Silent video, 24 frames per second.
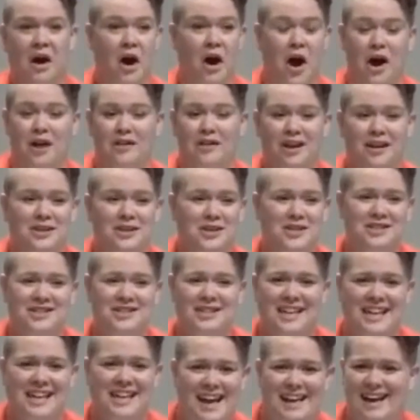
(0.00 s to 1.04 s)
Are they just the
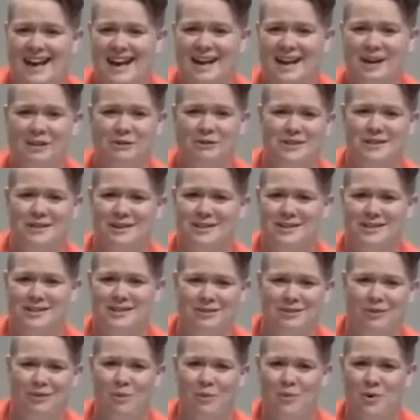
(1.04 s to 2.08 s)
chaotic result
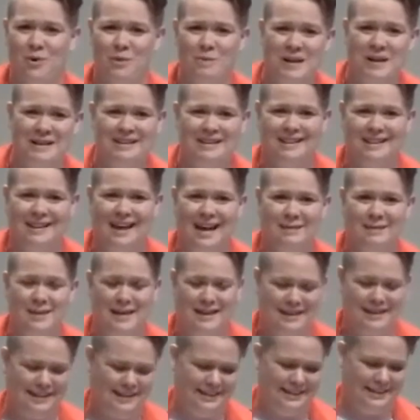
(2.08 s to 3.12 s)
of a warming
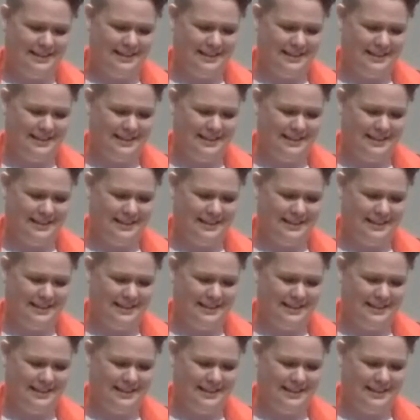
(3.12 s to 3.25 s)
climate?